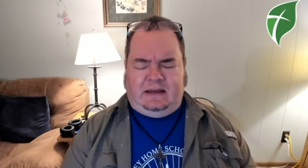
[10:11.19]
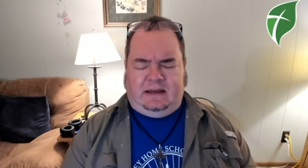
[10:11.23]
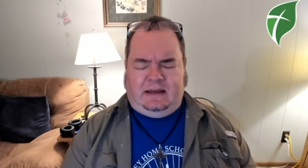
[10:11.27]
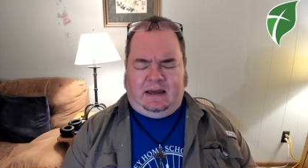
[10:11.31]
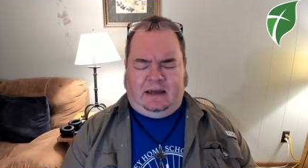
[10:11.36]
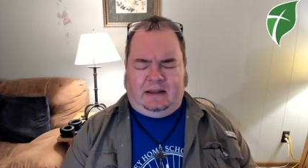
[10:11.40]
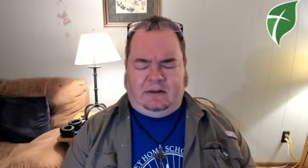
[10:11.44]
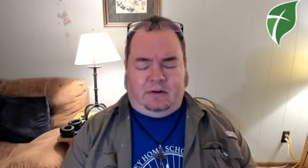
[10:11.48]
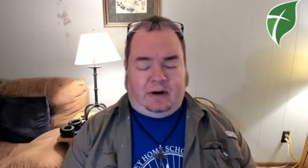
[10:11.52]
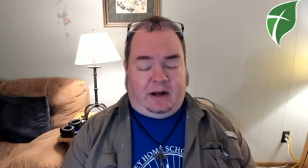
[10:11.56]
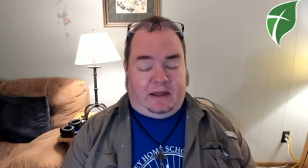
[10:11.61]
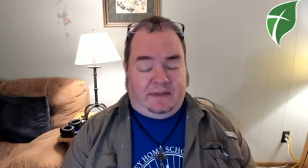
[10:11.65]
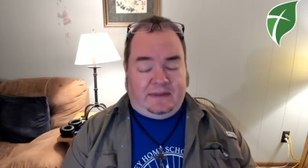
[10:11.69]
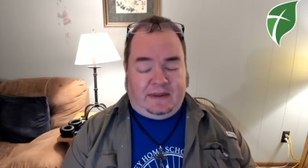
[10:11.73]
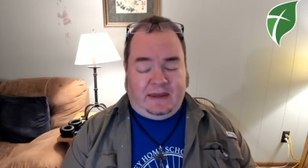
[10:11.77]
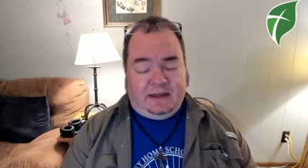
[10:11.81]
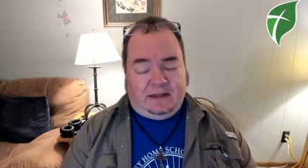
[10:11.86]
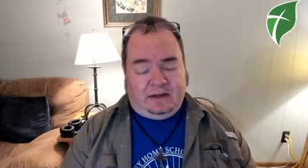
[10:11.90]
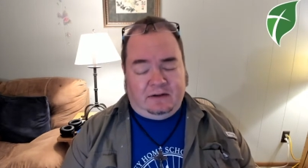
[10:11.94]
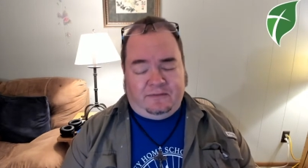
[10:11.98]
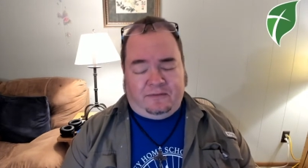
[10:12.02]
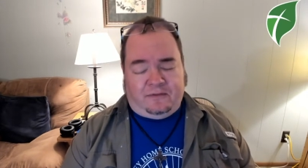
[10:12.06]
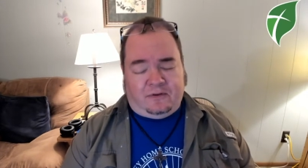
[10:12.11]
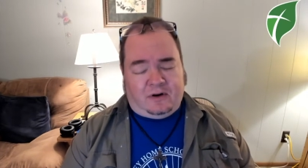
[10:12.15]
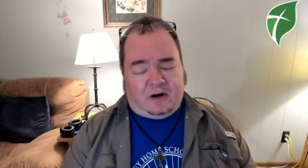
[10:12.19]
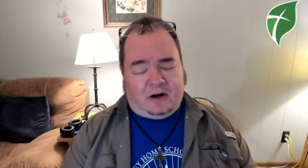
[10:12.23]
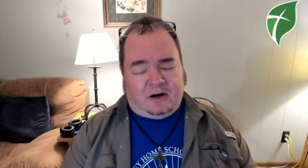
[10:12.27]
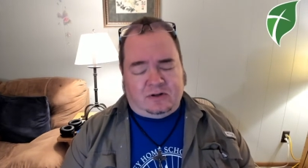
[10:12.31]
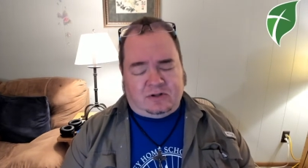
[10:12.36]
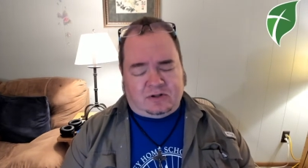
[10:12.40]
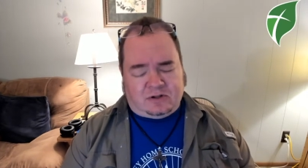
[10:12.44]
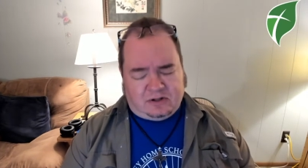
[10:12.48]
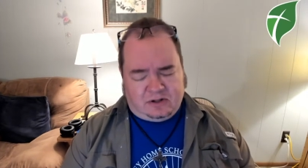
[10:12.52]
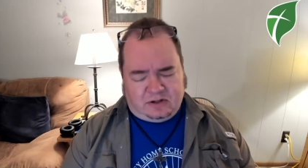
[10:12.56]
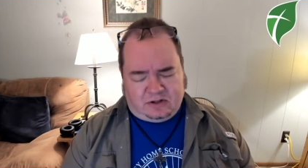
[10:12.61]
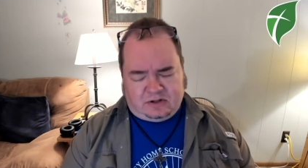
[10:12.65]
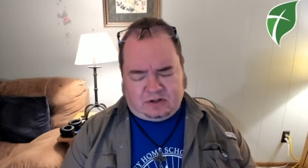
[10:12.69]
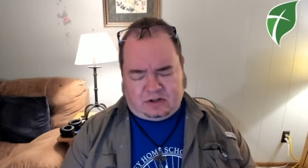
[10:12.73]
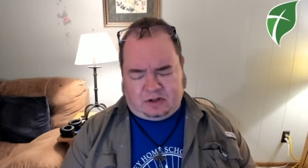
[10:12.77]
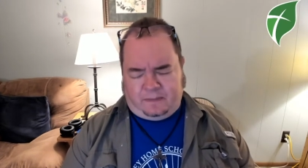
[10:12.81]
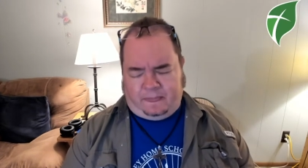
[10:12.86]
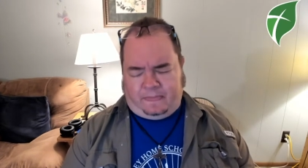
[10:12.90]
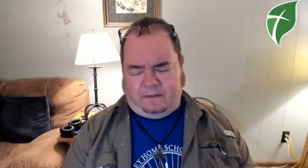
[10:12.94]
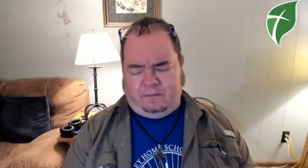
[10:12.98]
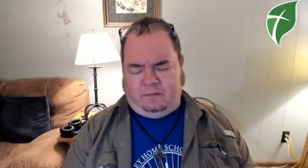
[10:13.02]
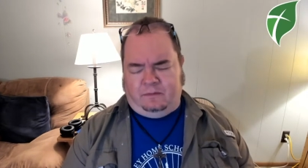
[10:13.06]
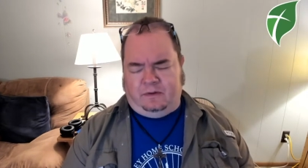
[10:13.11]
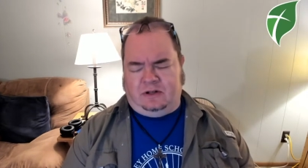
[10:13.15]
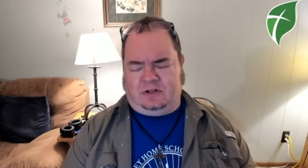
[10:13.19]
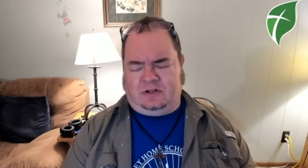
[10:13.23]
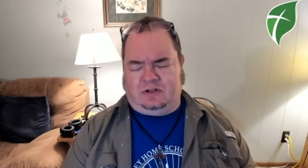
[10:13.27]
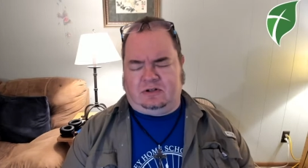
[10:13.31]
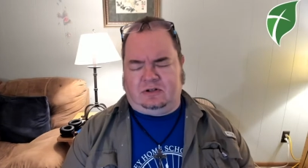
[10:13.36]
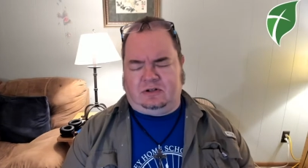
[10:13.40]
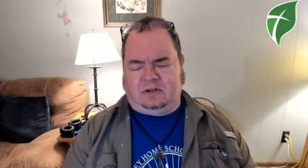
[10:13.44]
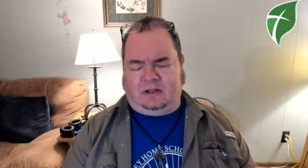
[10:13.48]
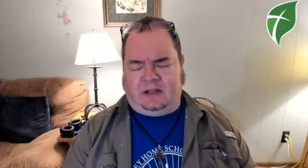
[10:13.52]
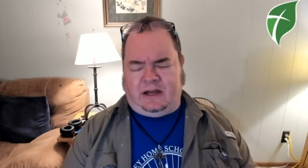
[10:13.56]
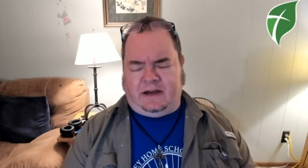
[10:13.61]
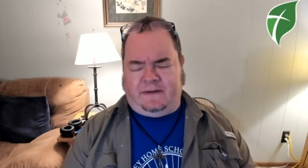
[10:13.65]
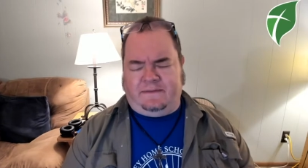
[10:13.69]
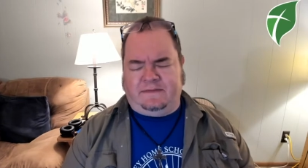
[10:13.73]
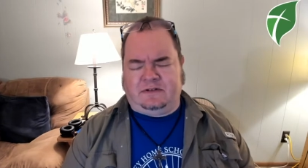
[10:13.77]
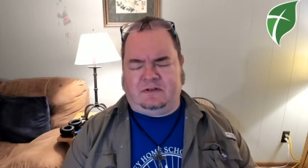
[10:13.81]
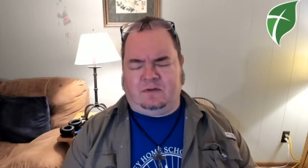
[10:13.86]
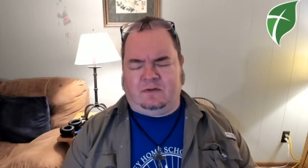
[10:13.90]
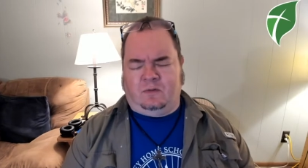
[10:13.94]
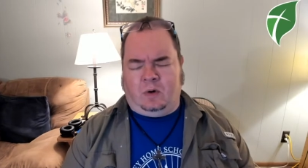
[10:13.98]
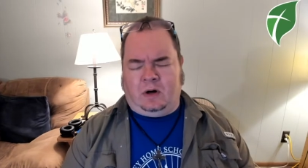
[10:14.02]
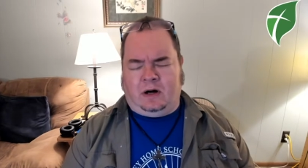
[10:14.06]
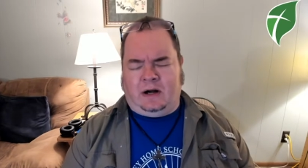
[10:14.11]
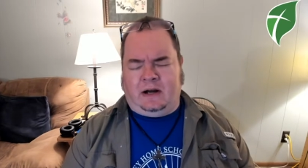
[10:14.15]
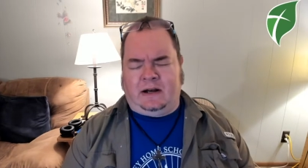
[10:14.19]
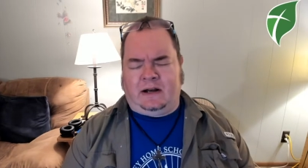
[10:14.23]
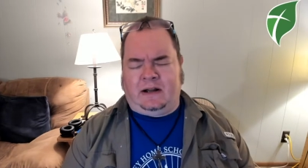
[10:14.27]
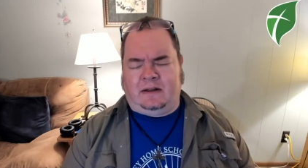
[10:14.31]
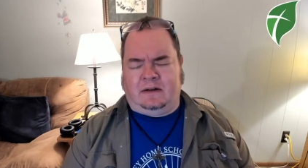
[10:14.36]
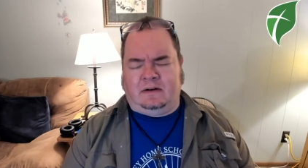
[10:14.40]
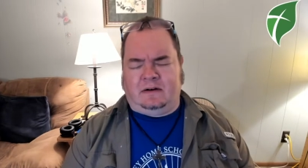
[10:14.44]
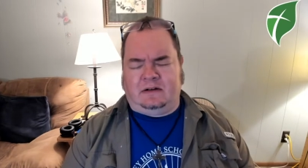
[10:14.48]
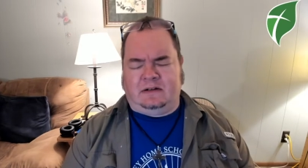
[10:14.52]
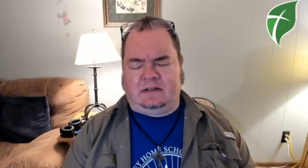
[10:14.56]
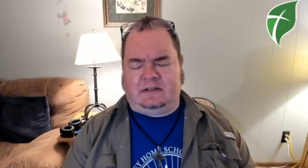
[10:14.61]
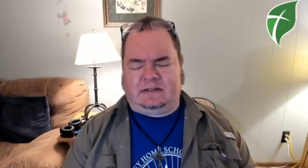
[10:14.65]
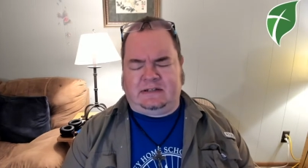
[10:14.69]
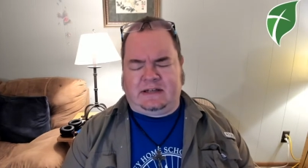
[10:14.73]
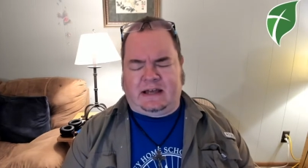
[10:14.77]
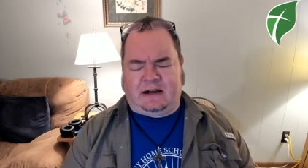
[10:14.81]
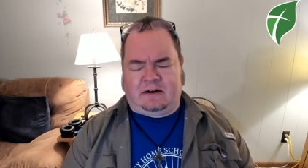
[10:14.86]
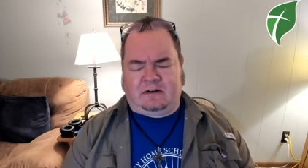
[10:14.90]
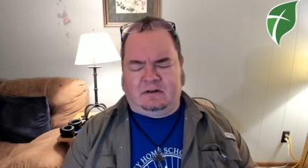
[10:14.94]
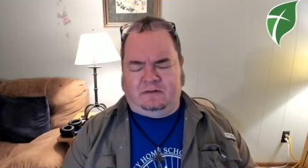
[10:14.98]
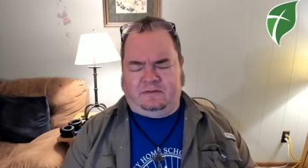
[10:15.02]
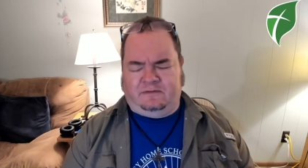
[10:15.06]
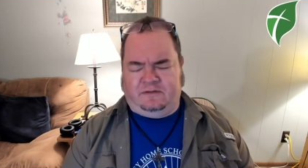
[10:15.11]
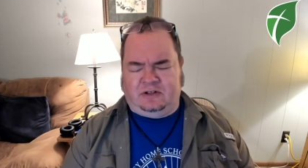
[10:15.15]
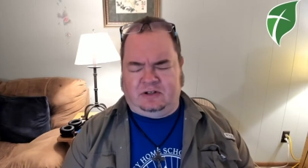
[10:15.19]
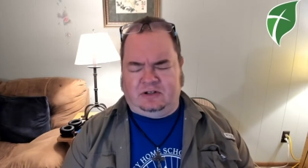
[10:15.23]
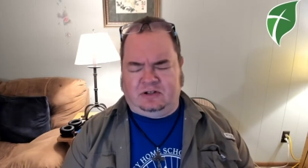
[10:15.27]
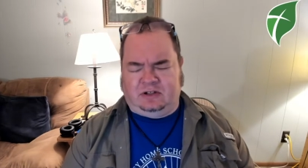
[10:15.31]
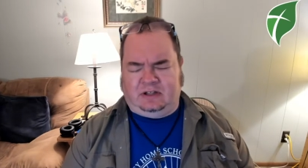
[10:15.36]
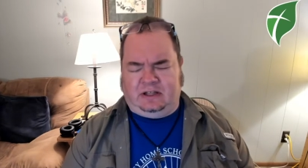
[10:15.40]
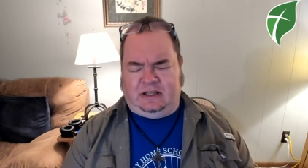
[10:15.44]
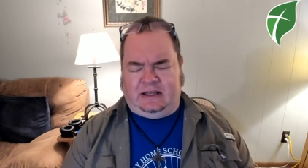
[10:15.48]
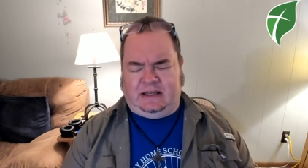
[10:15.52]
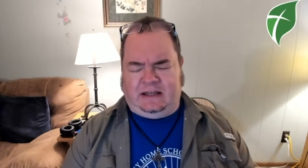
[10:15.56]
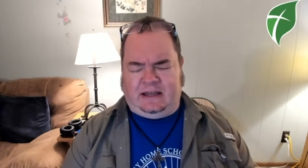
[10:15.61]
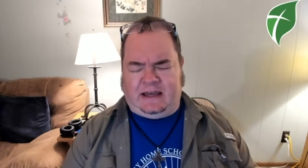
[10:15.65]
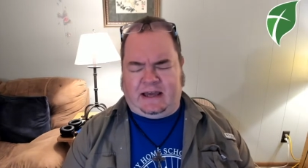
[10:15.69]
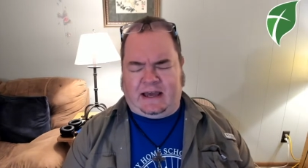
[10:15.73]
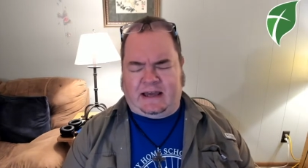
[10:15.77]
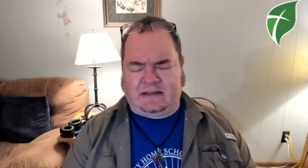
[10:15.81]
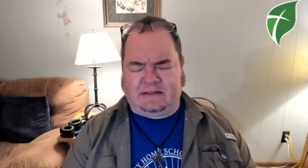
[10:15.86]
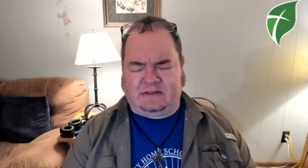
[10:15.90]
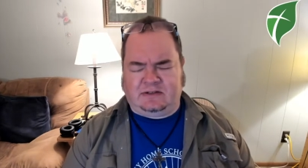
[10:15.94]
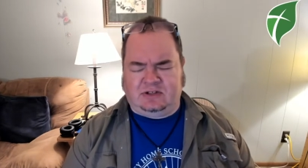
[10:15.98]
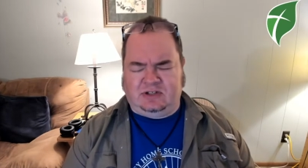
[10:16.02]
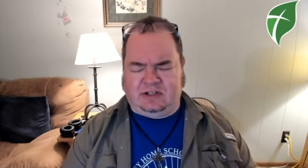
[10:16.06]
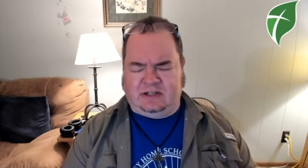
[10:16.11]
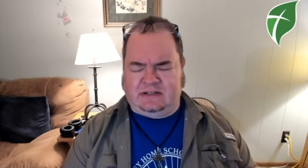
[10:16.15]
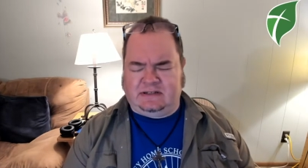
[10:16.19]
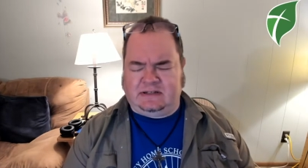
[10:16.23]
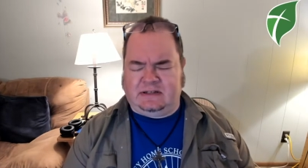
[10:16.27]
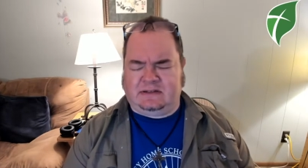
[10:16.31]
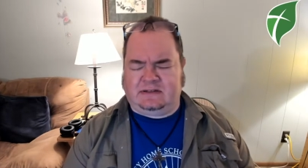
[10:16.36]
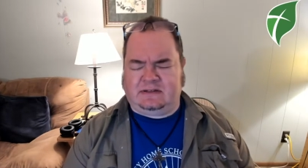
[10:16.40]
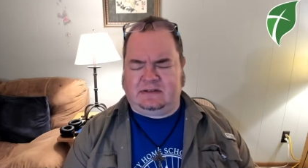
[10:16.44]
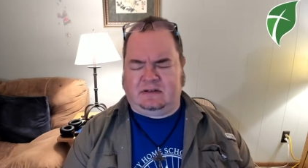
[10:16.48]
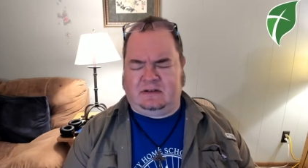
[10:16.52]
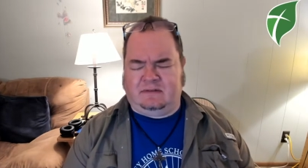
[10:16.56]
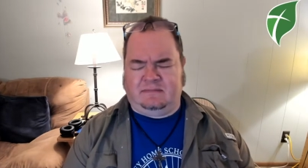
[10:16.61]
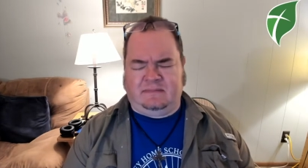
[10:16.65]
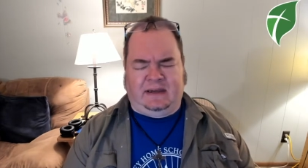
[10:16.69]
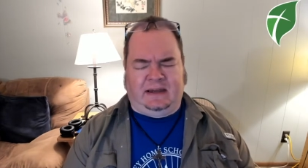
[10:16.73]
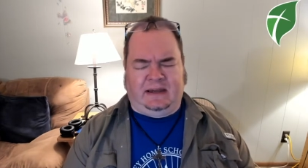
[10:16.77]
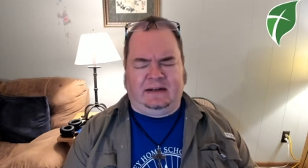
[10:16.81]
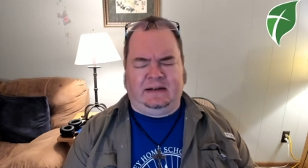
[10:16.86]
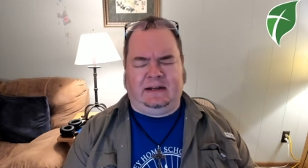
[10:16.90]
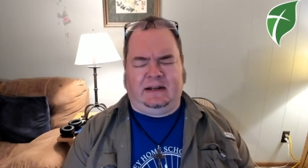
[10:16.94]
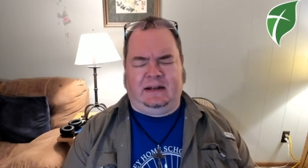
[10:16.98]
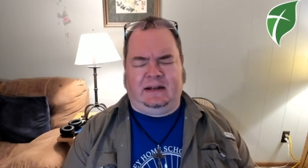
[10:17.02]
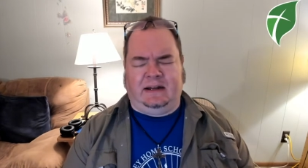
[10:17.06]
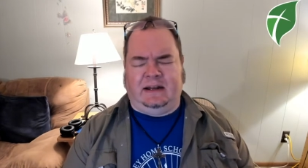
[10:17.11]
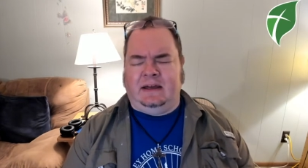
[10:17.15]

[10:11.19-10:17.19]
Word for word: And Lord, I thank you for our church, which loves one another sacrificially as Jesus commanded.